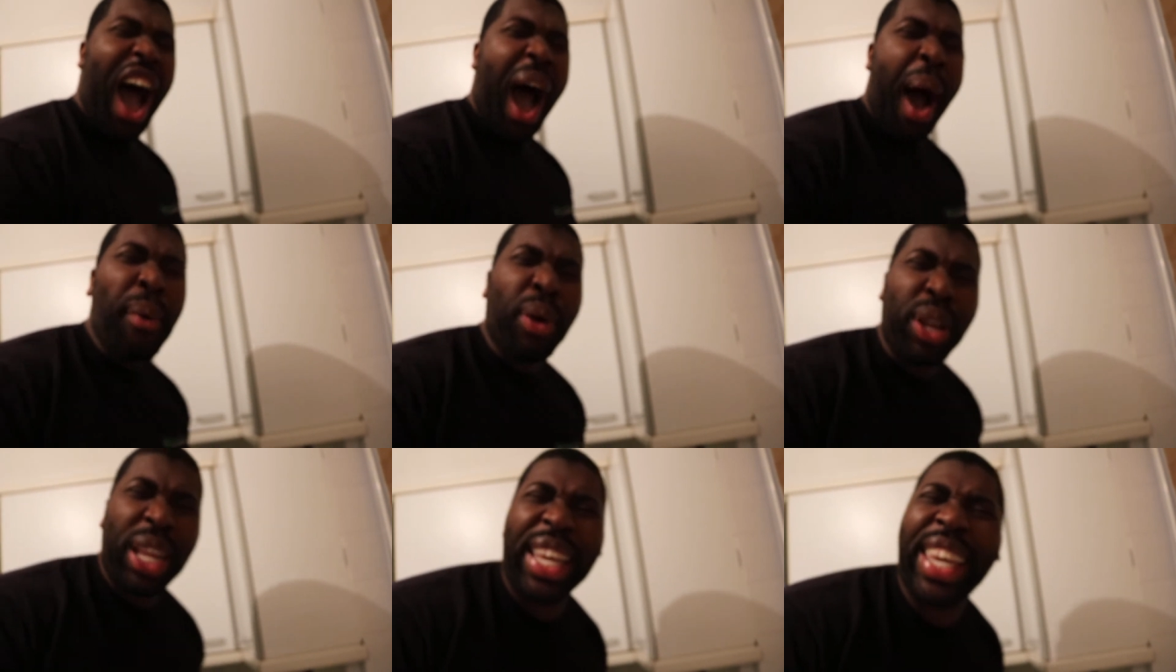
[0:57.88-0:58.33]

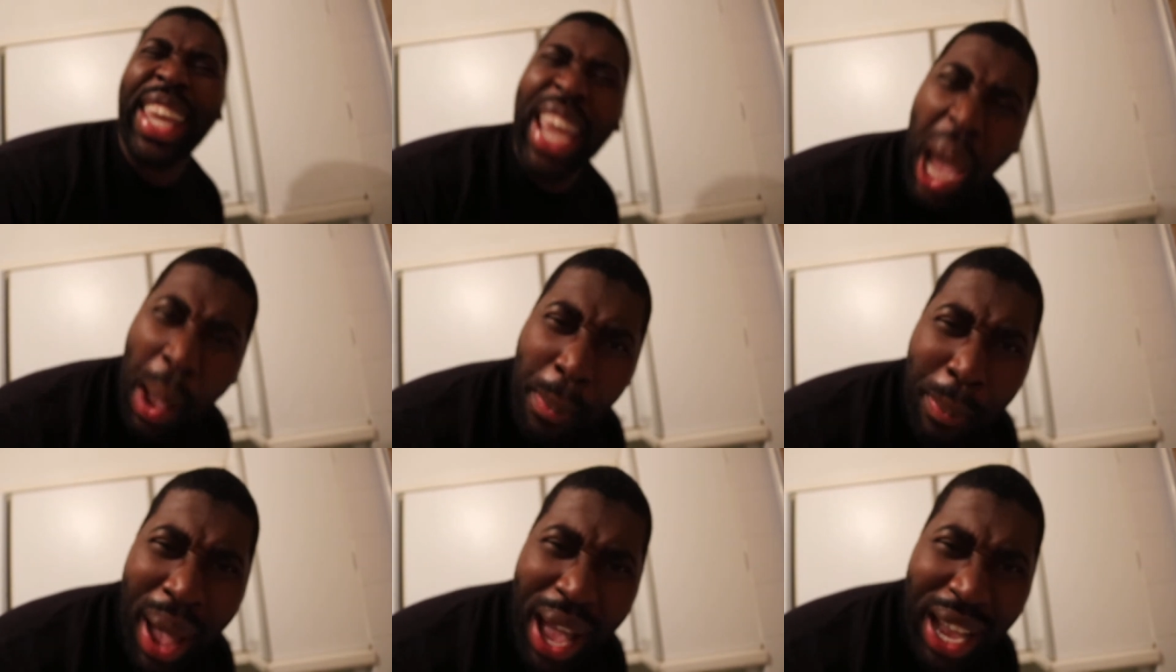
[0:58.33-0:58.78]
I'm going to get
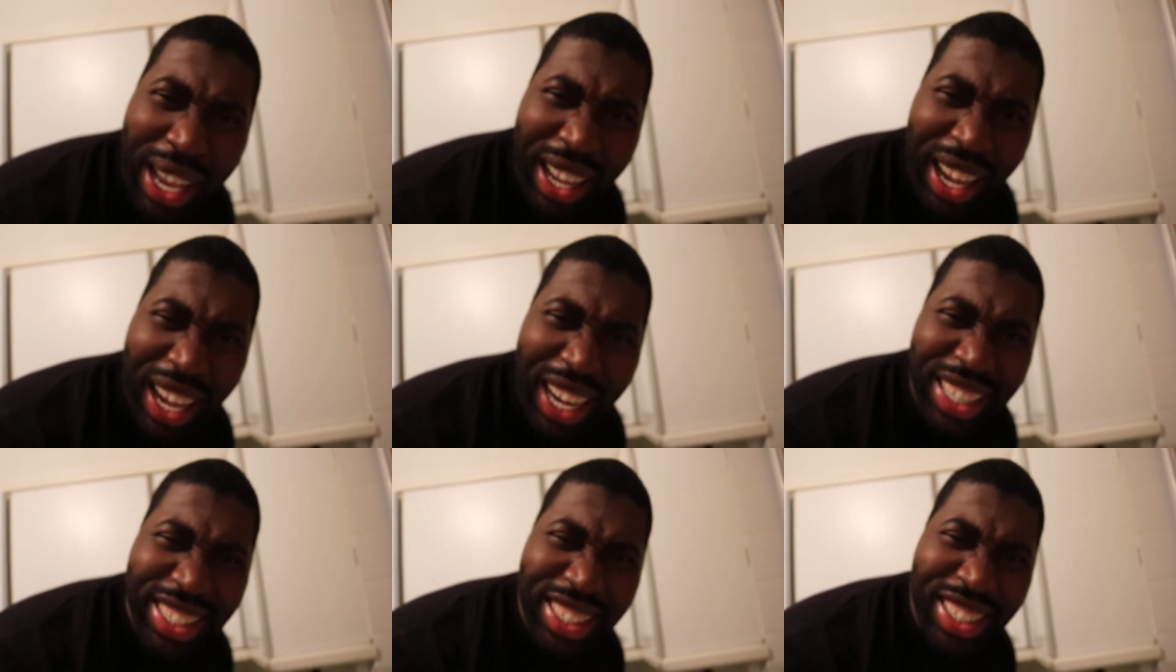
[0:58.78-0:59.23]
her back,
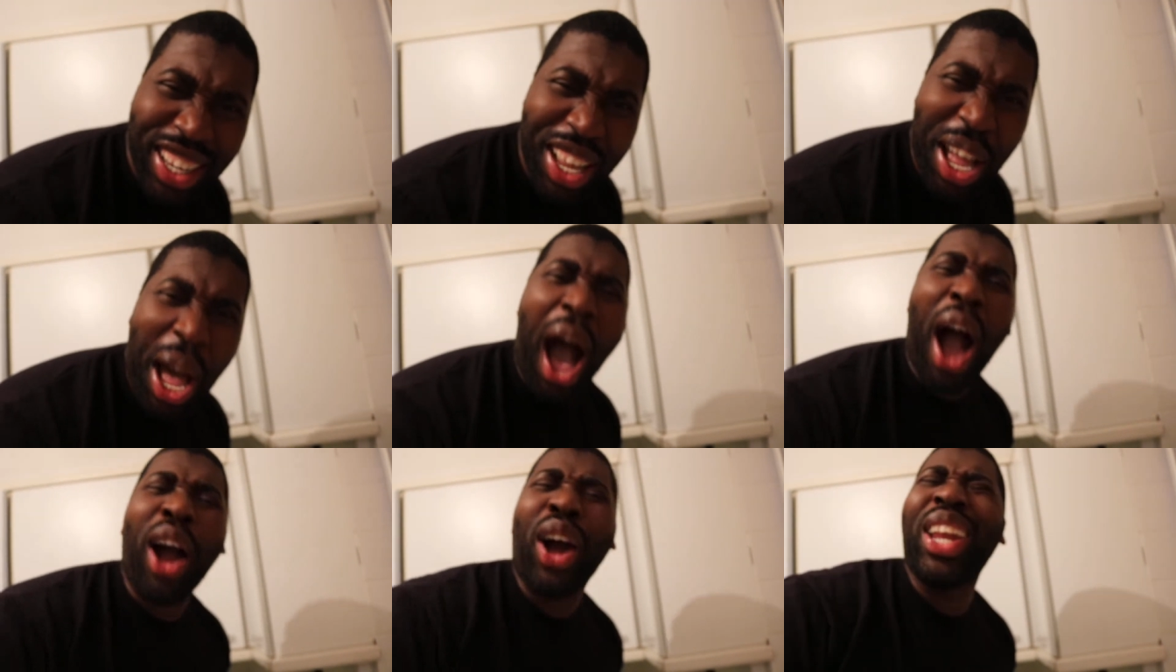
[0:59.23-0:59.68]
guys.
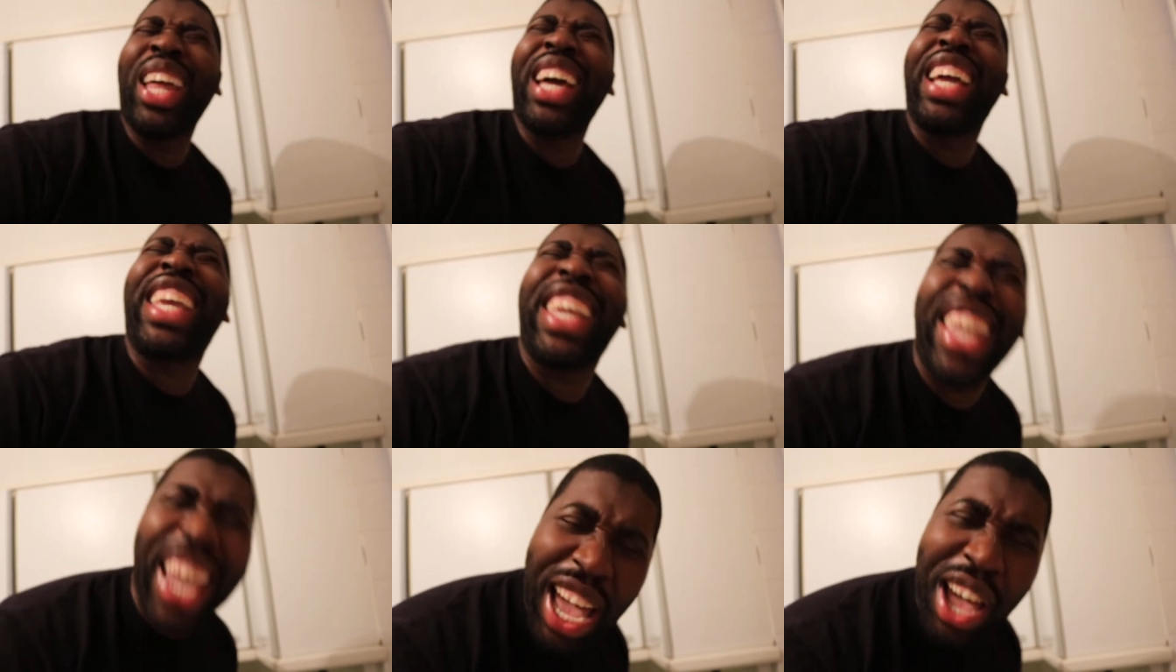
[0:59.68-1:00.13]
I'm going
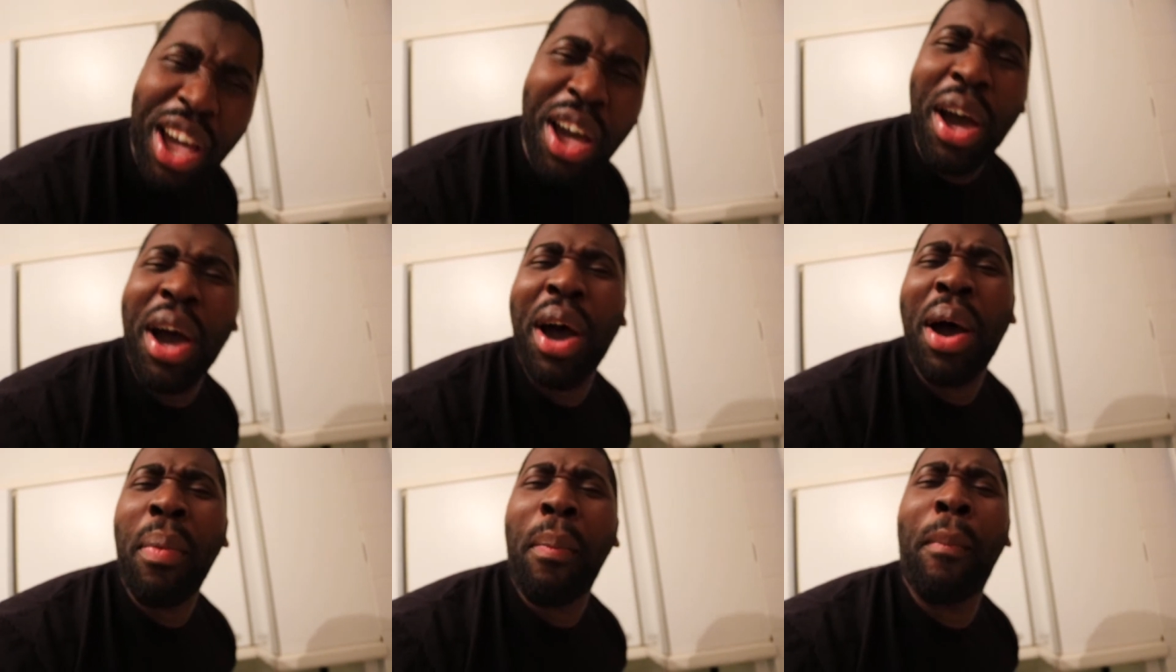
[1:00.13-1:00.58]
to get
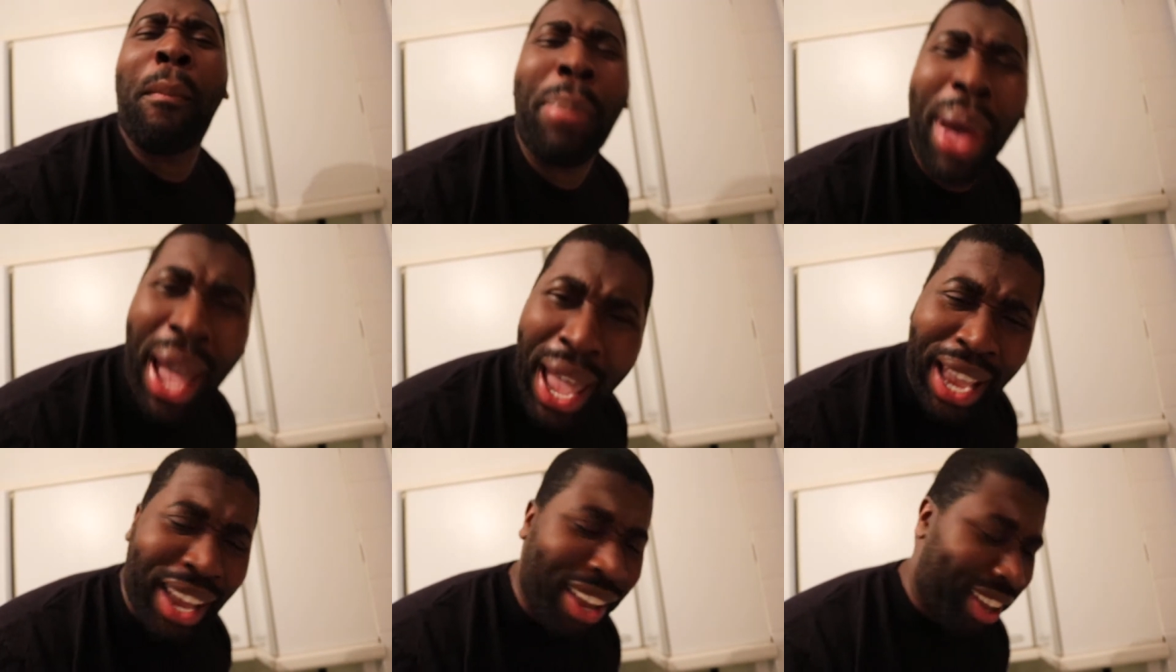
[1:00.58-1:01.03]
her
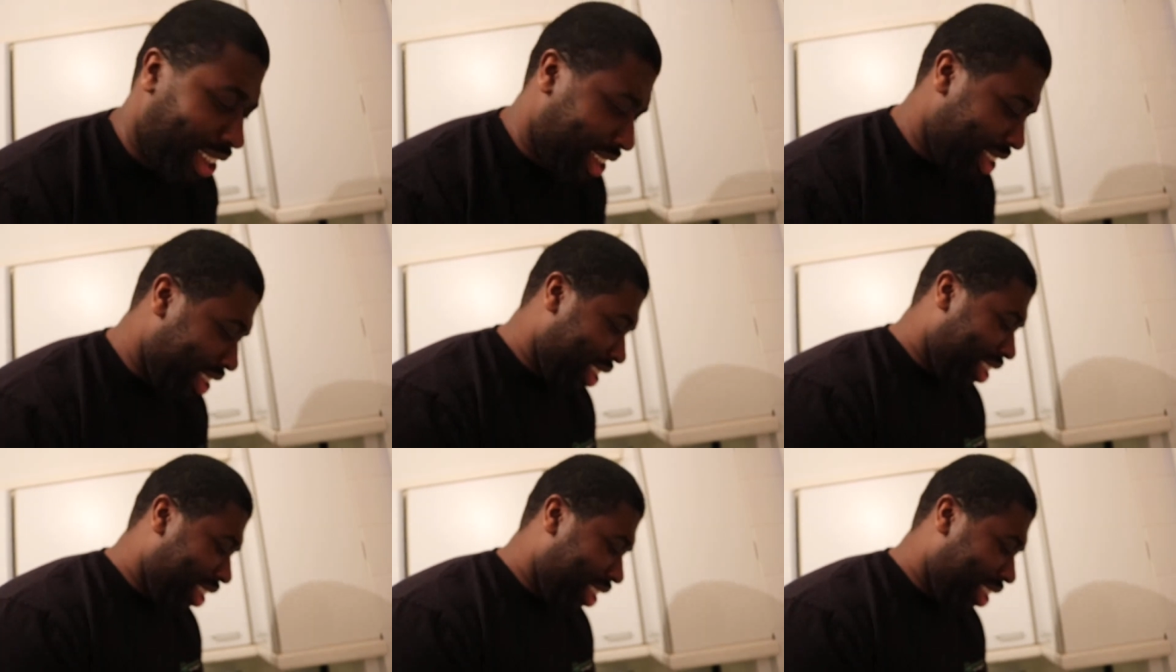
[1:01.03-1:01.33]
back.